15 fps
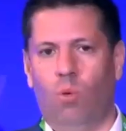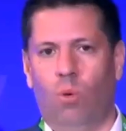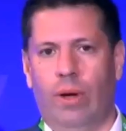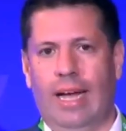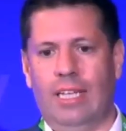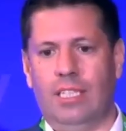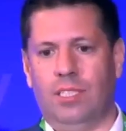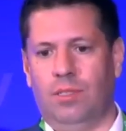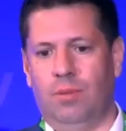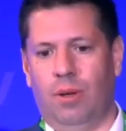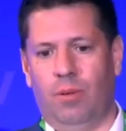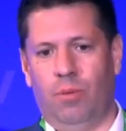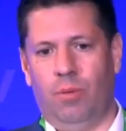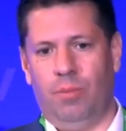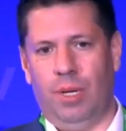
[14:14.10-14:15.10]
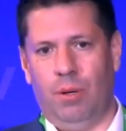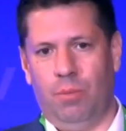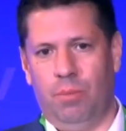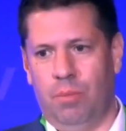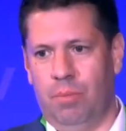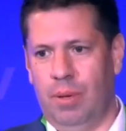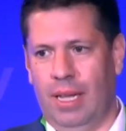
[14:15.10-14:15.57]
has
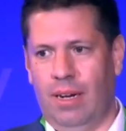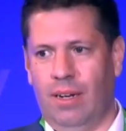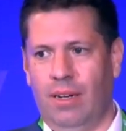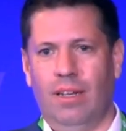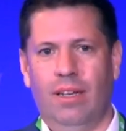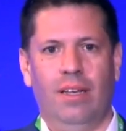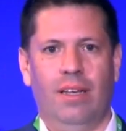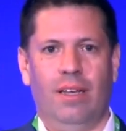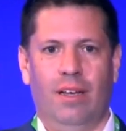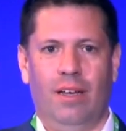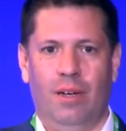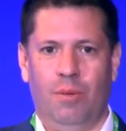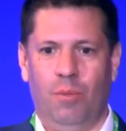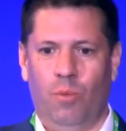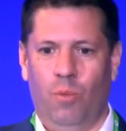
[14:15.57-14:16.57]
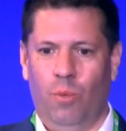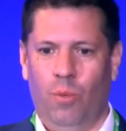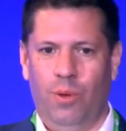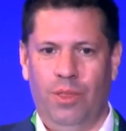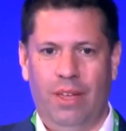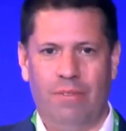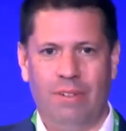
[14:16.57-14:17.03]
been
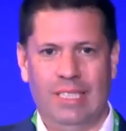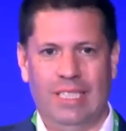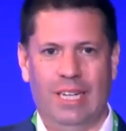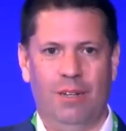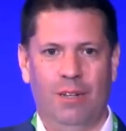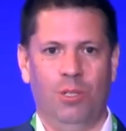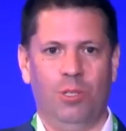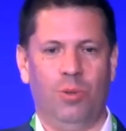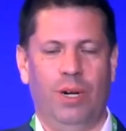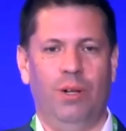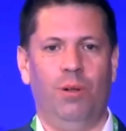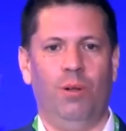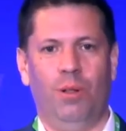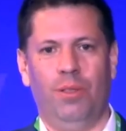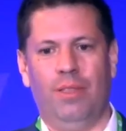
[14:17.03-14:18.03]
with every single drill hole